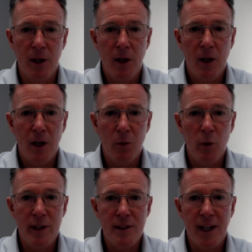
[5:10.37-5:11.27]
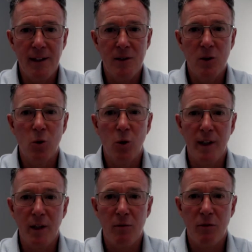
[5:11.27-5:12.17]
where Zach is calling
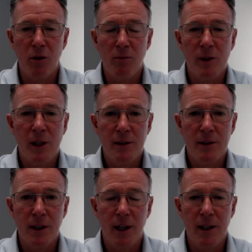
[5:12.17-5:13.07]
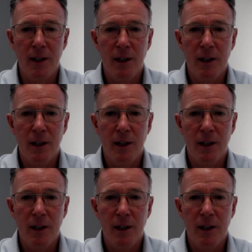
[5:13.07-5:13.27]
in from today.